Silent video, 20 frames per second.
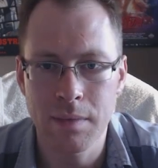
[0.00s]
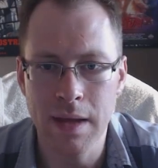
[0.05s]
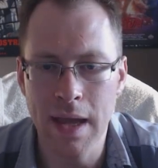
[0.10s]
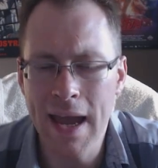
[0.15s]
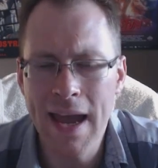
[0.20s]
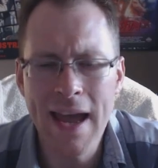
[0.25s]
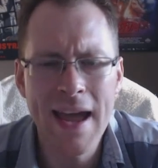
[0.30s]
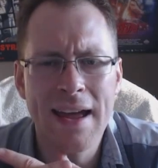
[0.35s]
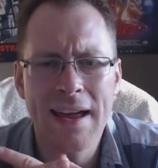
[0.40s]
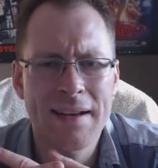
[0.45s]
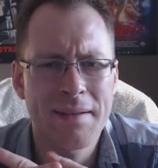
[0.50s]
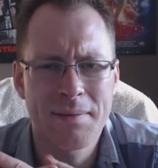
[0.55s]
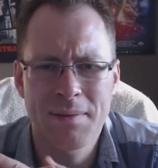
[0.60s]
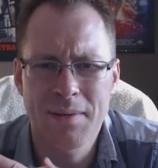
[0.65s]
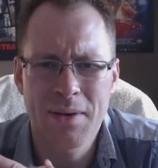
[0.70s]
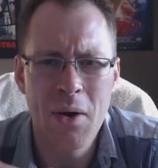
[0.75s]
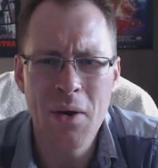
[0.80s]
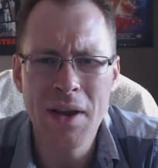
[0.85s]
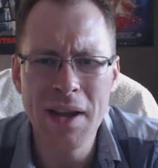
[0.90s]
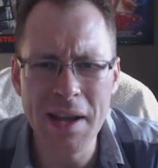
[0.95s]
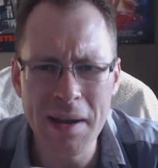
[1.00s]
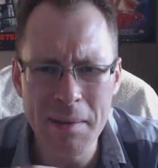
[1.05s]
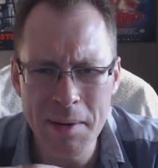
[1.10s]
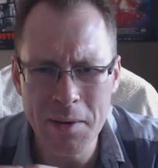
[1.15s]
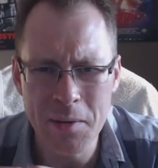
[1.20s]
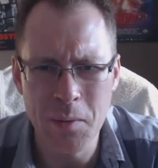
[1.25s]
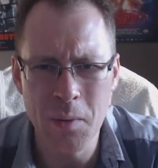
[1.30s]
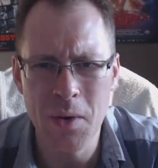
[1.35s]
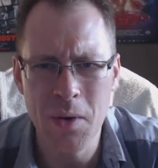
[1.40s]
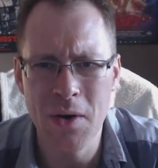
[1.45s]
yeah, talking
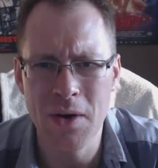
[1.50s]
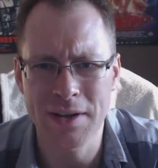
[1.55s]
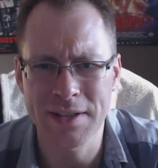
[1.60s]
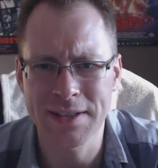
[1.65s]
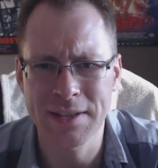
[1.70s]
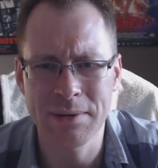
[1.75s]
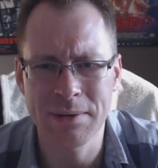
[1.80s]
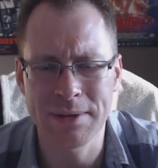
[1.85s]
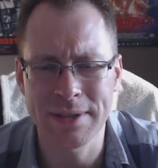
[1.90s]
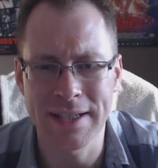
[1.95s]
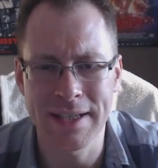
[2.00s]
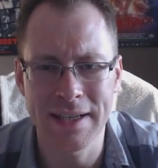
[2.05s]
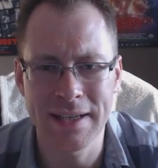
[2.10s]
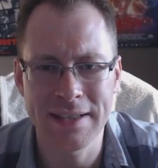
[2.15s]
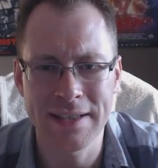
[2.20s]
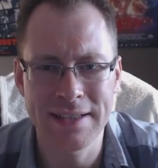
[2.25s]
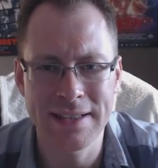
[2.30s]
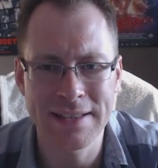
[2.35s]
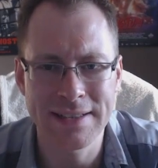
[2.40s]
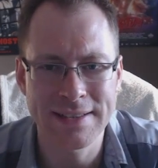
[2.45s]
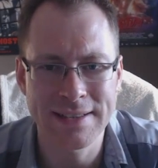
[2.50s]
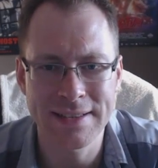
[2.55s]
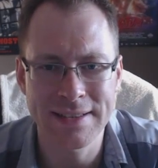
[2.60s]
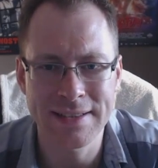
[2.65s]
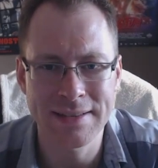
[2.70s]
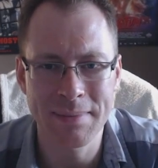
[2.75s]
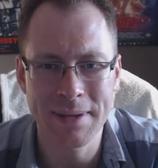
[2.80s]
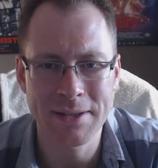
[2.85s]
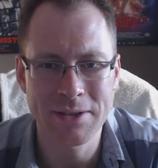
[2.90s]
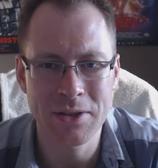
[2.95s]
about work, seriously,
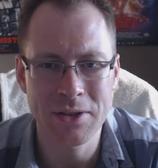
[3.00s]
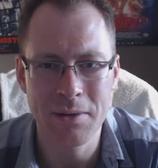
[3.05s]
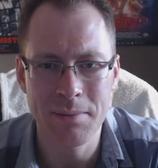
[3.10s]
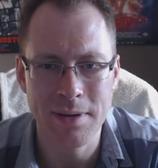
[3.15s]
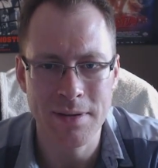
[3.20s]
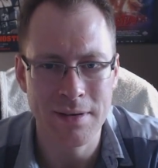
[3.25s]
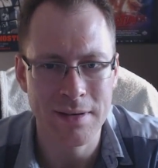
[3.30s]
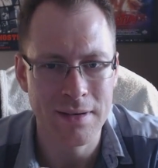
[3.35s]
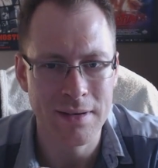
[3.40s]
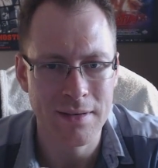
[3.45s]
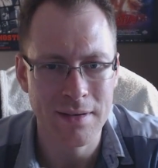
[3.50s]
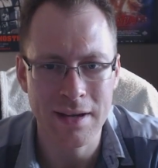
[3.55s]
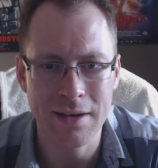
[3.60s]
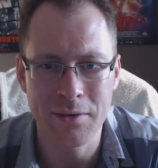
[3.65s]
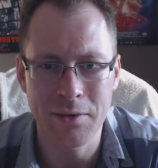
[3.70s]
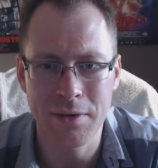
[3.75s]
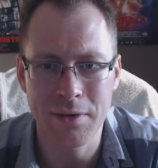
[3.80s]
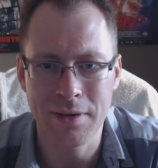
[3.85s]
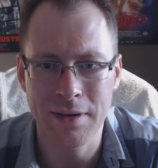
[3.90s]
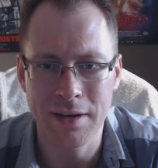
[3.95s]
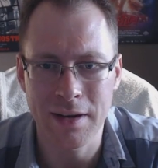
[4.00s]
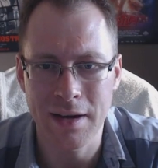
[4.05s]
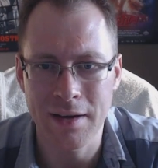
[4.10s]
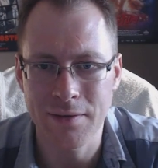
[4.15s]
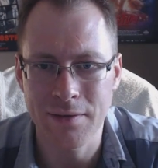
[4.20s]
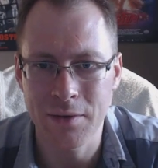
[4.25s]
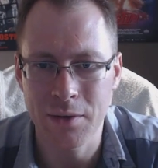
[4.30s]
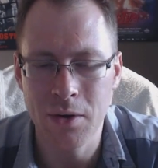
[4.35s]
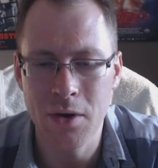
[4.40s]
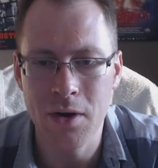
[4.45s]
my job isn't interesting
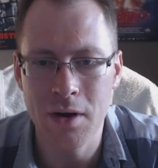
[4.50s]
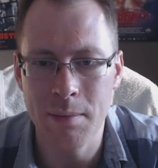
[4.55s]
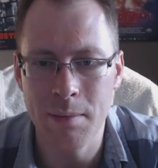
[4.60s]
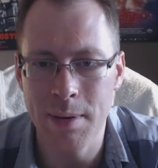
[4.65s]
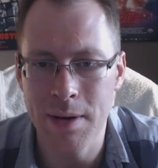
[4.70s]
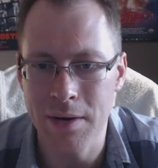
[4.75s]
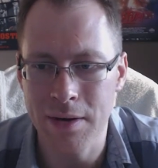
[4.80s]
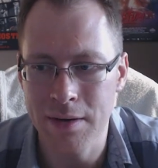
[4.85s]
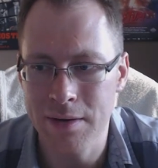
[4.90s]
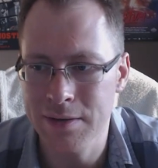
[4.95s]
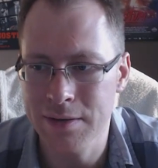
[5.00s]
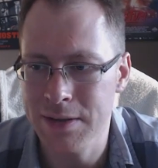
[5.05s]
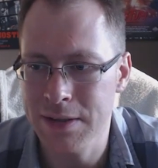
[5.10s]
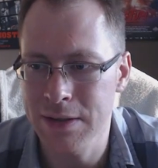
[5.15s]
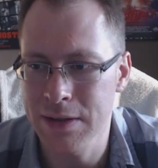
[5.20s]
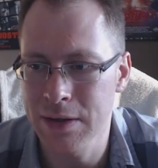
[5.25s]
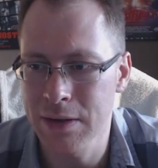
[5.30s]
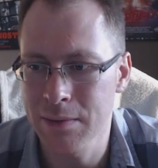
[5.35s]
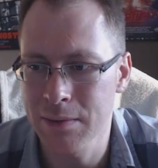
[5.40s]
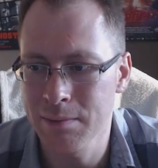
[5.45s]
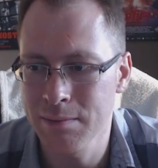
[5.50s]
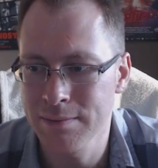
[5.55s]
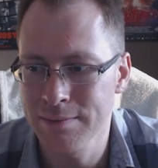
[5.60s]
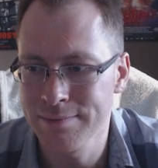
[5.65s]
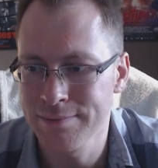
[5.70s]
enough to talk about it. So,